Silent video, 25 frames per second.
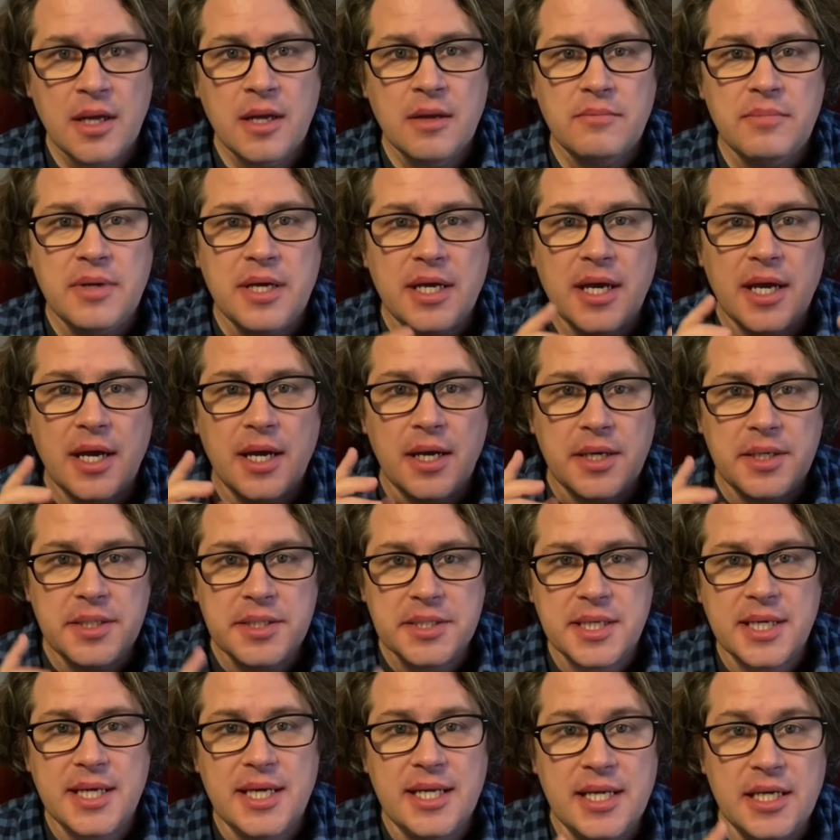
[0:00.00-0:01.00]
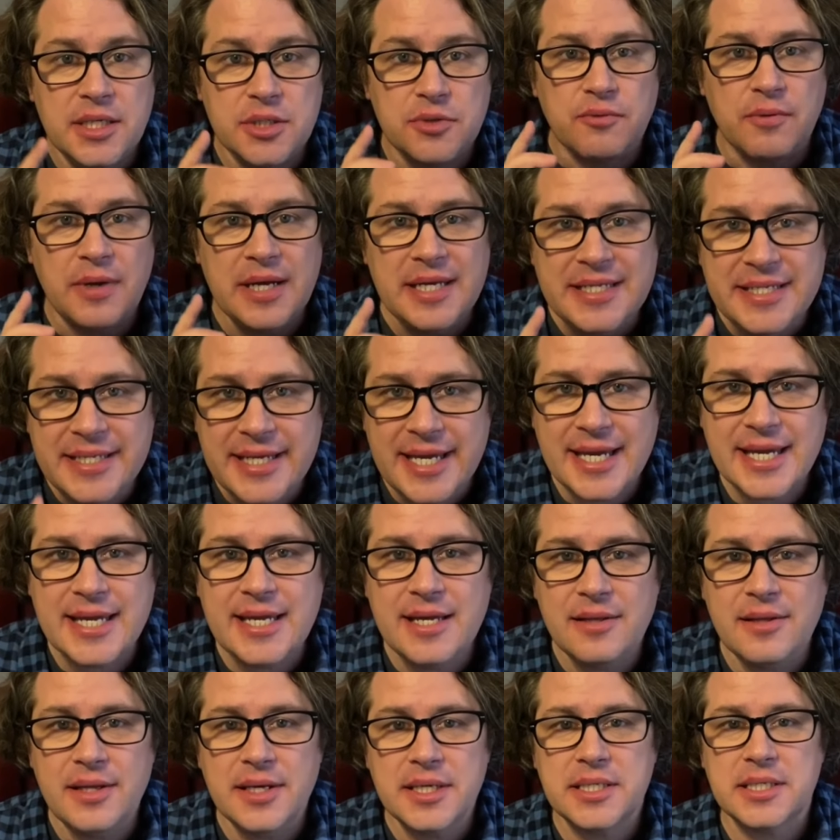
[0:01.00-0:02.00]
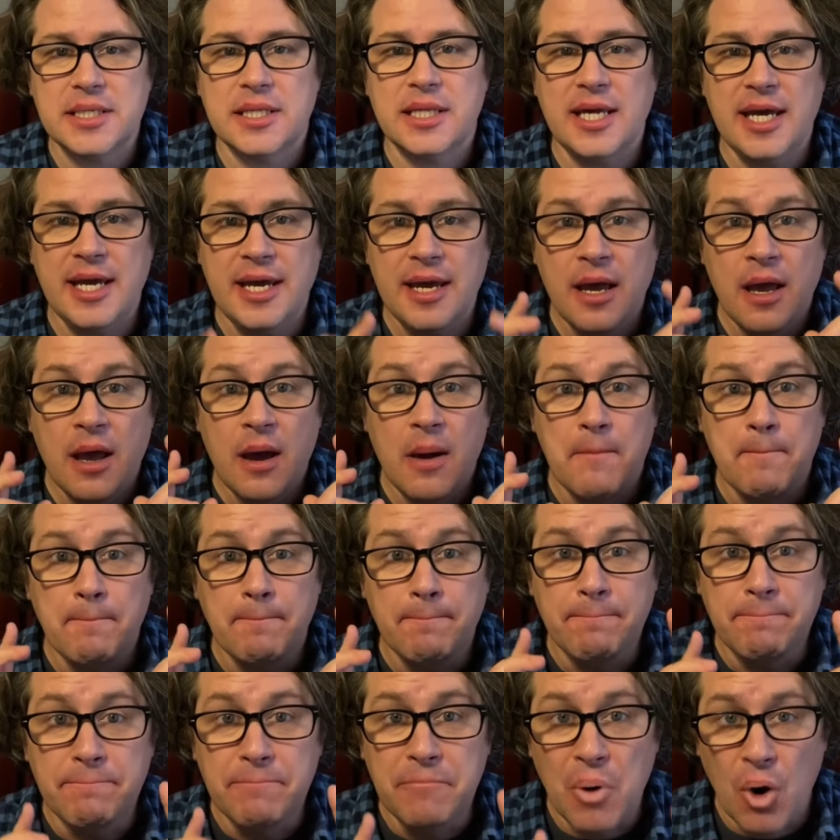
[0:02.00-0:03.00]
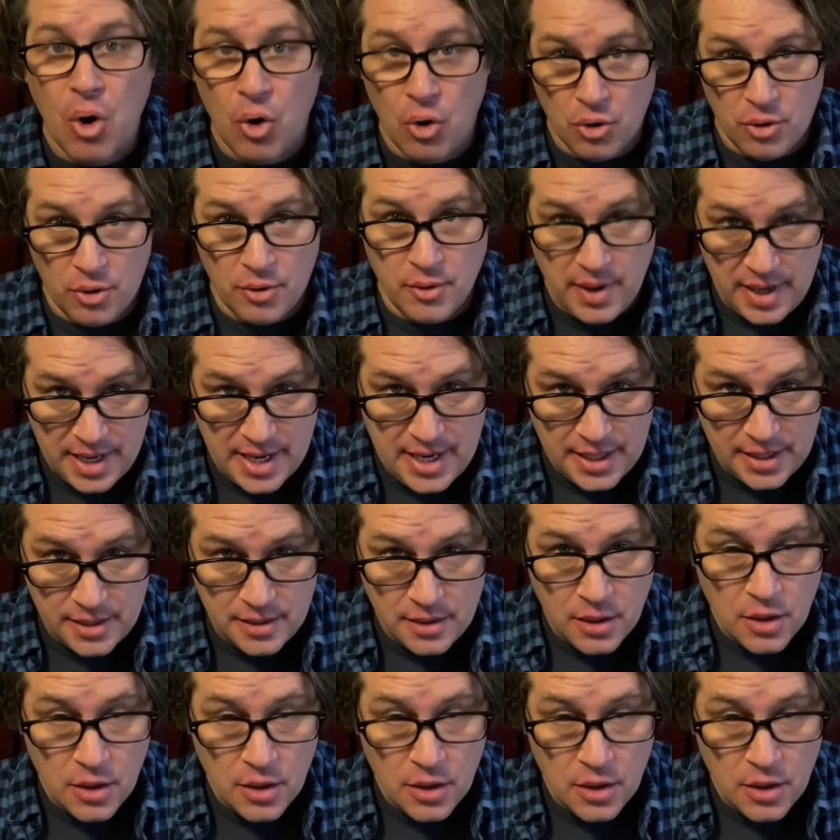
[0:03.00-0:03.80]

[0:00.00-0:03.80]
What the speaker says: Because it is ridiculously boring.